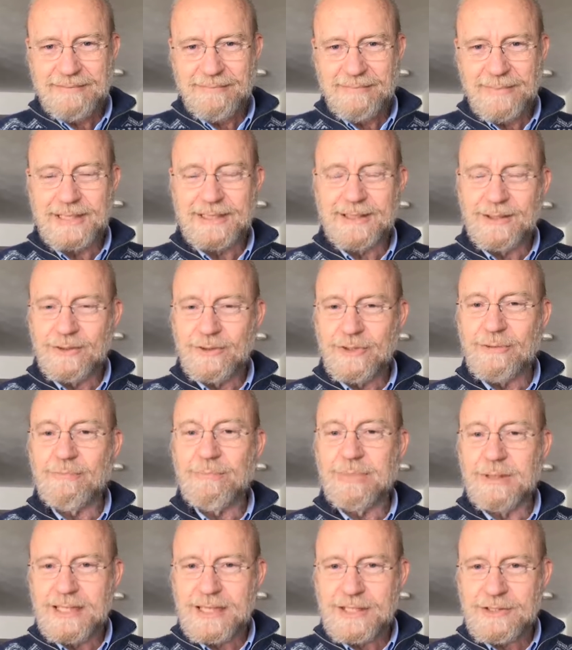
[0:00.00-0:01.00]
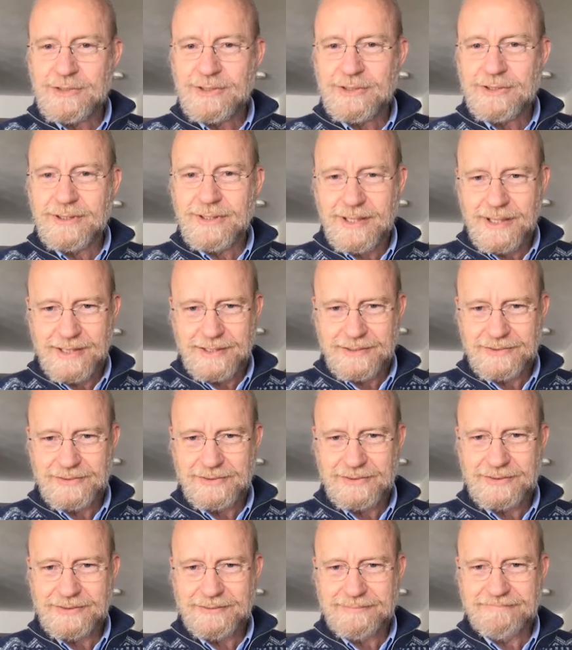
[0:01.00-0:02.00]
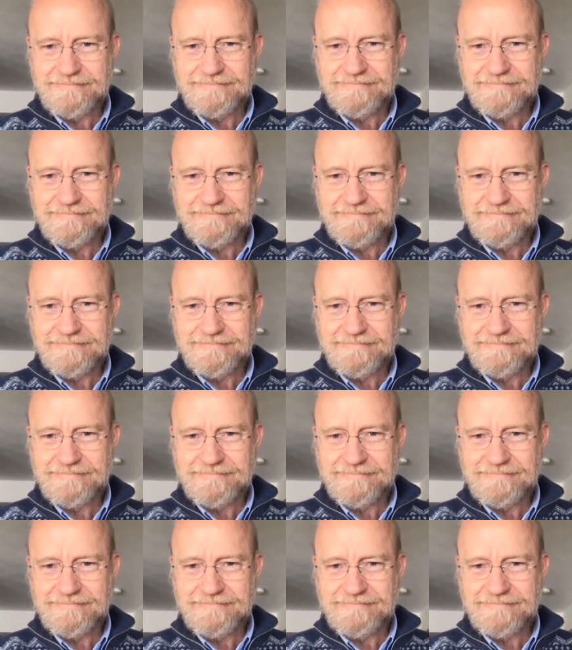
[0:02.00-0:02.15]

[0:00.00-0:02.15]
May the Lord bless your hearts.